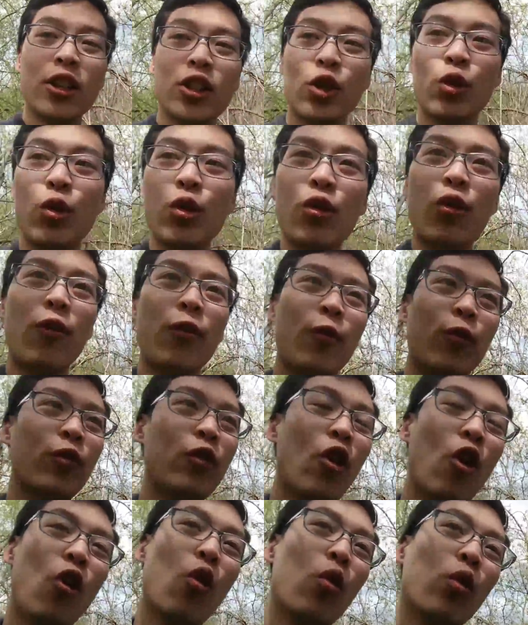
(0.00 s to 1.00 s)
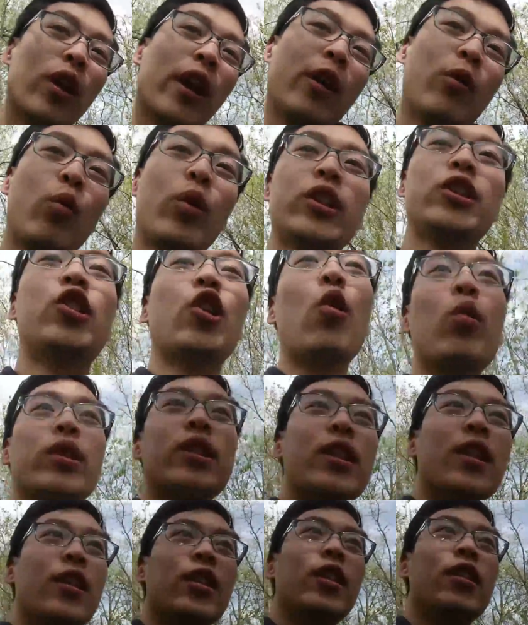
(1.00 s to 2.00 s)
So you don't know like what
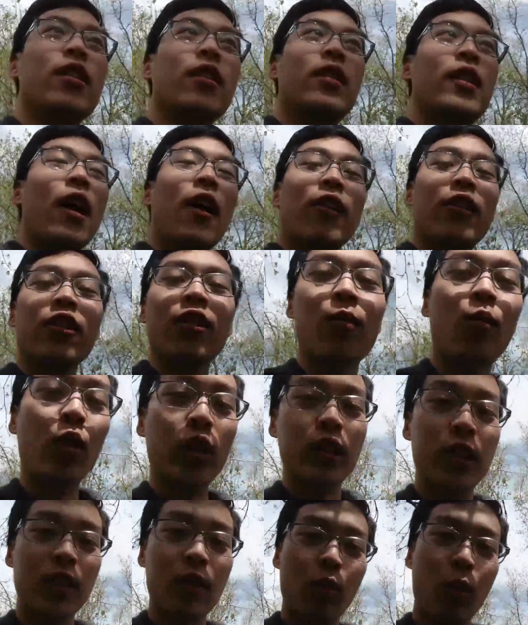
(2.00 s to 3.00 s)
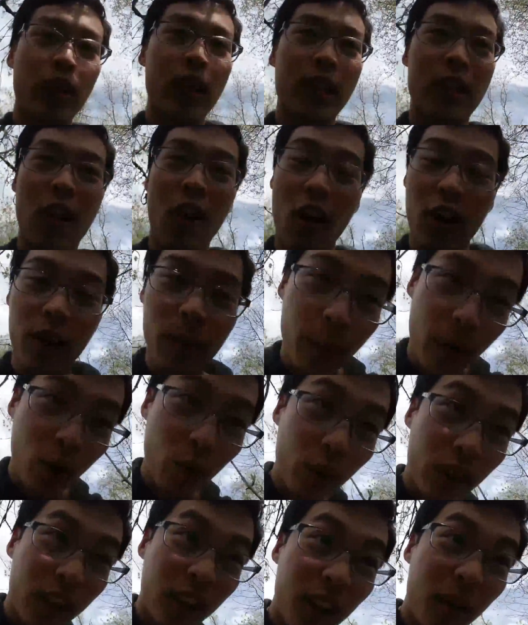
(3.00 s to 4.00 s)
jokes to tell them, what to talk
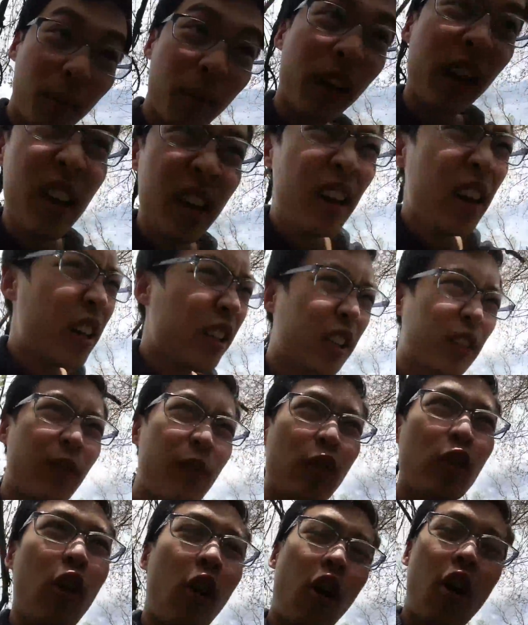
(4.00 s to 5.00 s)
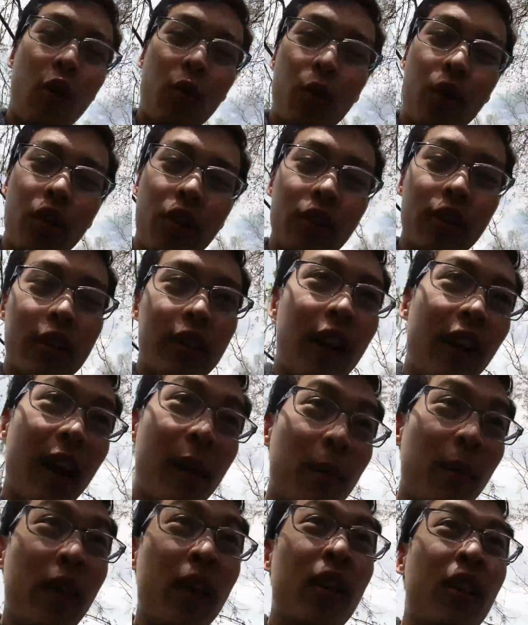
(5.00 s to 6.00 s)
about with them. Just feel awkward all the
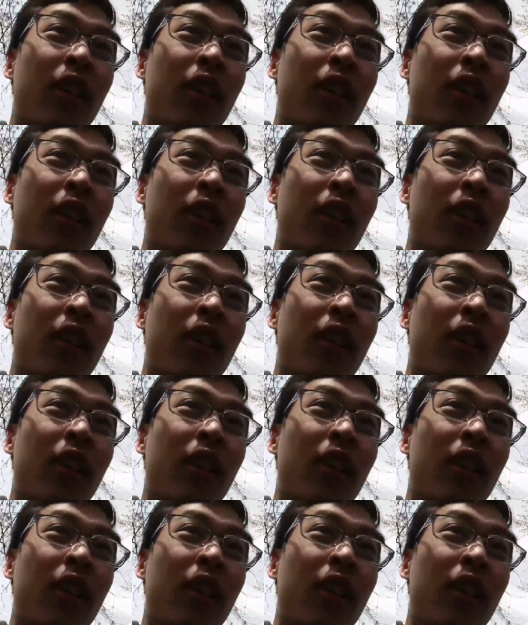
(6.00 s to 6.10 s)
time.